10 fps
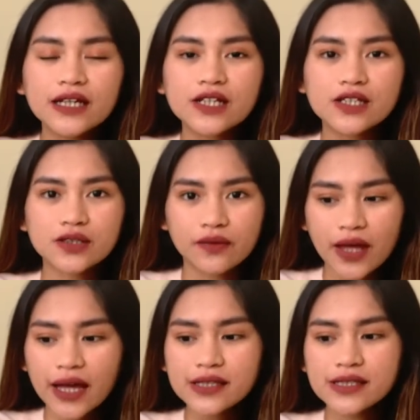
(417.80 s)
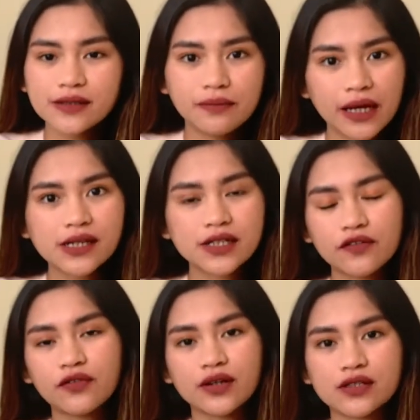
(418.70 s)
So that's the main
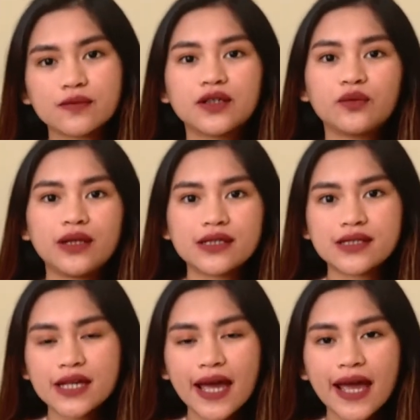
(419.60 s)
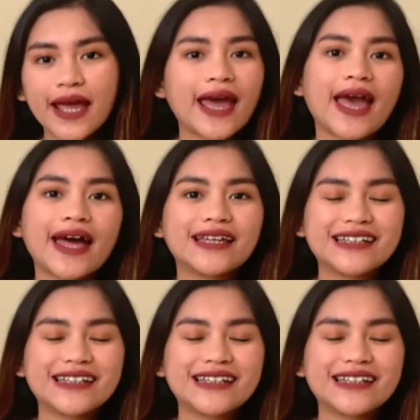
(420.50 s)
difference between say and